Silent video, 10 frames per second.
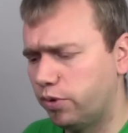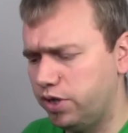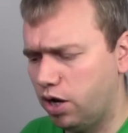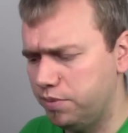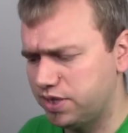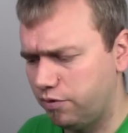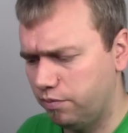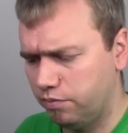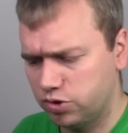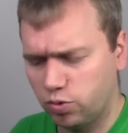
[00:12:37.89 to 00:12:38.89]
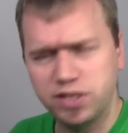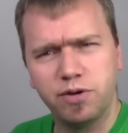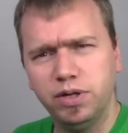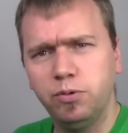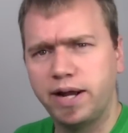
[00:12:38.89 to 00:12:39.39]
one of the squads
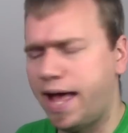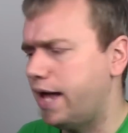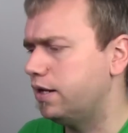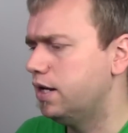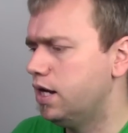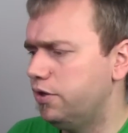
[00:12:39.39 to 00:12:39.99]
I really want to add.